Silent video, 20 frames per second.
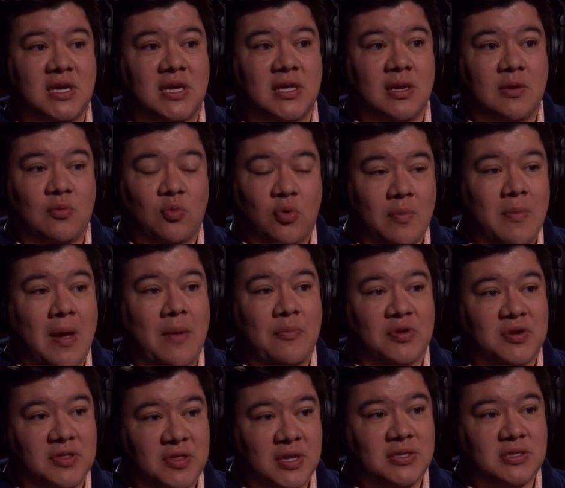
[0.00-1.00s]
scene and
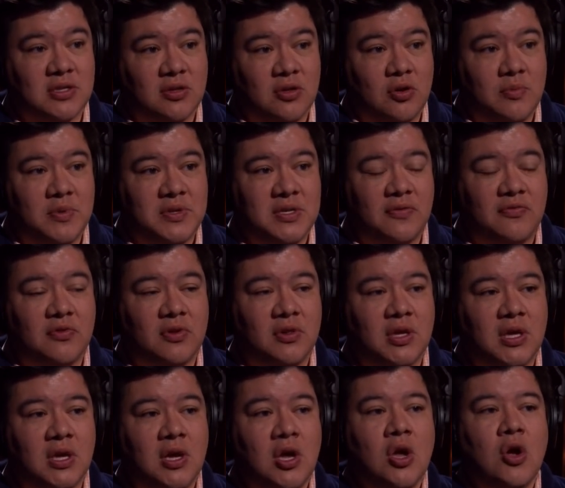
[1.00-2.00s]
remember things a little bit
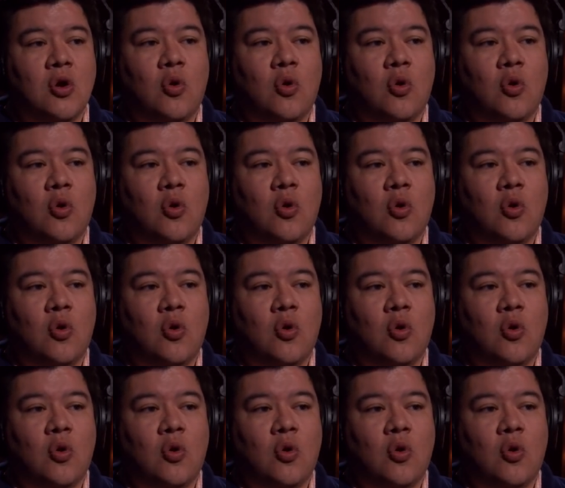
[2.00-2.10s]
differently.